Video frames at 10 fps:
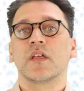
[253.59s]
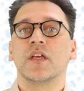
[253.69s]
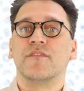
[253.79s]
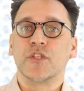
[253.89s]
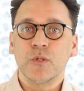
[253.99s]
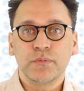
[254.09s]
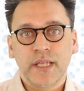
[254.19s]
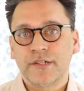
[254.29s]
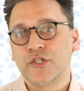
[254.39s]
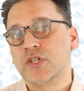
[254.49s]
If you
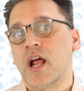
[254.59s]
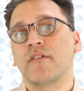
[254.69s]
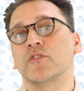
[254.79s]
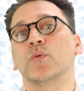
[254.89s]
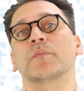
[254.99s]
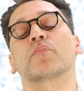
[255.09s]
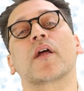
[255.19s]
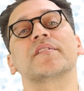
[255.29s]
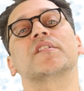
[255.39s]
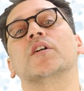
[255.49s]
plan to travel with
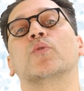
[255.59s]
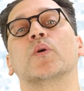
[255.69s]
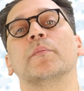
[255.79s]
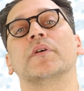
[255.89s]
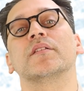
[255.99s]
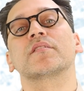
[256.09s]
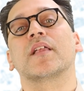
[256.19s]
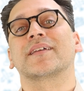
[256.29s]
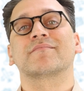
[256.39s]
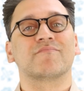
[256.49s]
pricey equipment
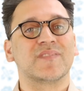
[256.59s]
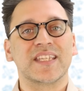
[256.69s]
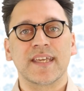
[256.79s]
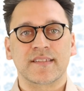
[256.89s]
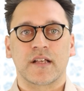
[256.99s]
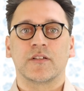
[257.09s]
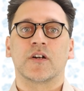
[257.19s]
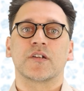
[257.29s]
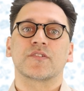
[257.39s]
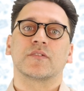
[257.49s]
like
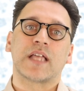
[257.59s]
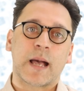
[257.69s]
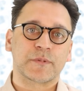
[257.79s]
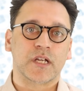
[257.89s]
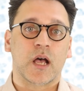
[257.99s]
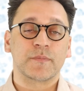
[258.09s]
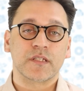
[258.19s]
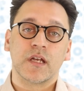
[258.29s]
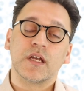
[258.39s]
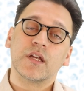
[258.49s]
DSLRs or
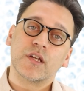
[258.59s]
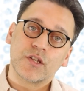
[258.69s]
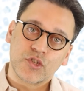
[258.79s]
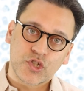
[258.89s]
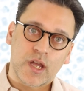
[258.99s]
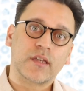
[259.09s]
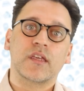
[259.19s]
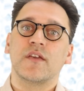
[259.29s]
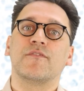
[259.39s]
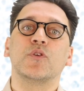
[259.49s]
laptops, check
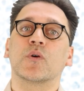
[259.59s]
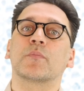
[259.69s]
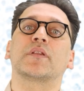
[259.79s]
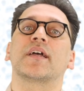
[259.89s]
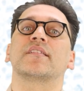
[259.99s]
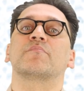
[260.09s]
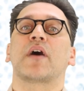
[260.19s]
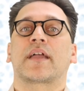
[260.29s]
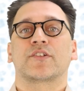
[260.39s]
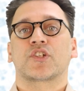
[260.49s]
if your plan's
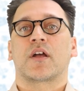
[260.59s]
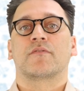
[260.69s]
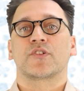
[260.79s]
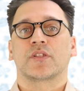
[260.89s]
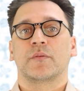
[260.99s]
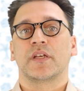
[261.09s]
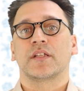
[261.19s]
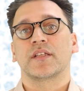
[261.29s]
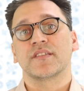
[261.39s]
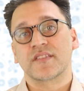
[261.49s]
baggage coverage
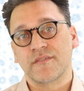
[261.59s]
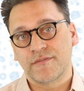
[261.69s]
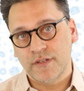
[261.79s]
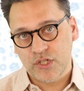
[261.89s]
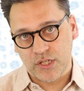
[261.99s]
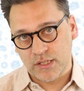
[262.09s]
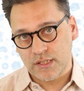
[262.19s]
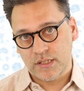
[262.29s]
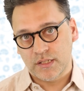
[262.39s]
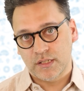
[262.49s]
limit is sufficient.